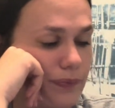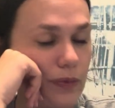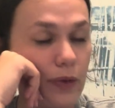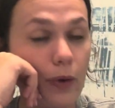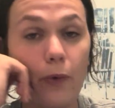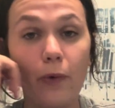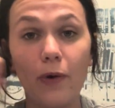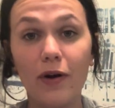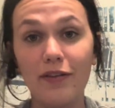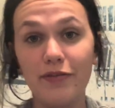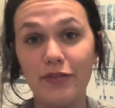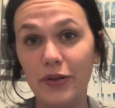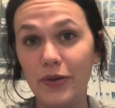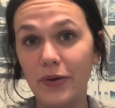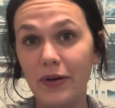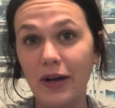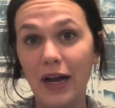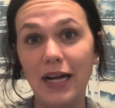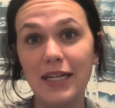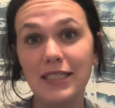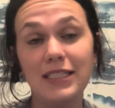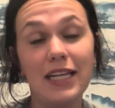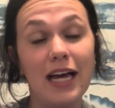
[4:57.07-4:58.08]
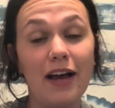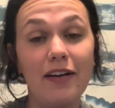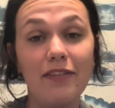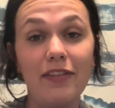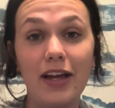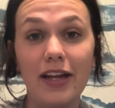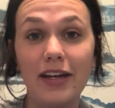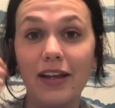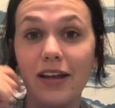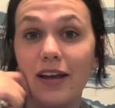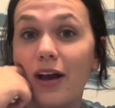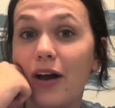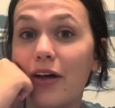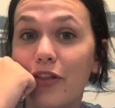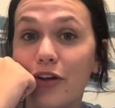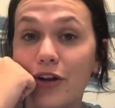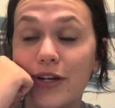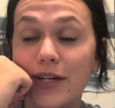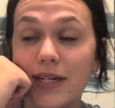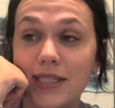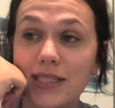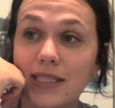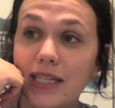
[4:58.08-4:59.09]
or if you guys have any other
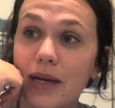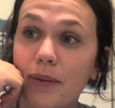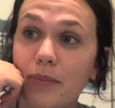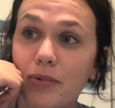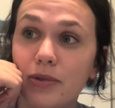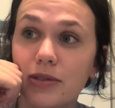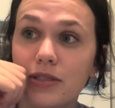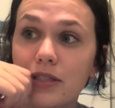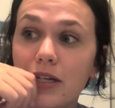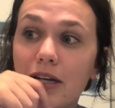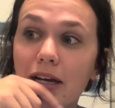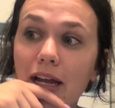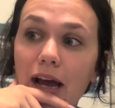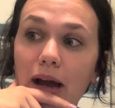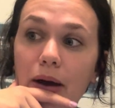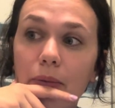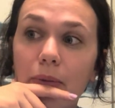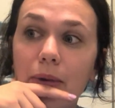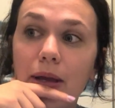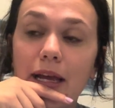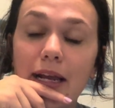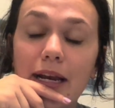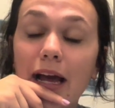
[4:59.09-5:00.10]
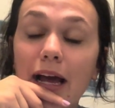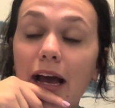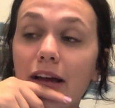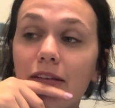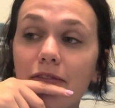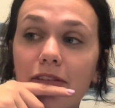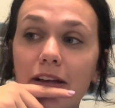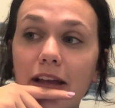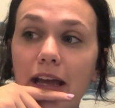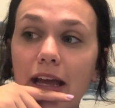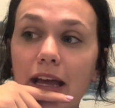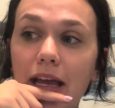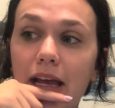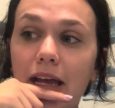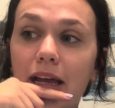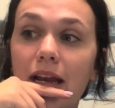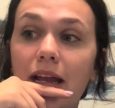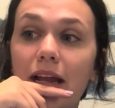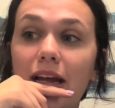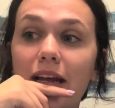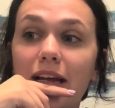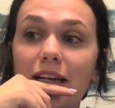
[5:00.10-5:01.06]
examples on how we can advocate,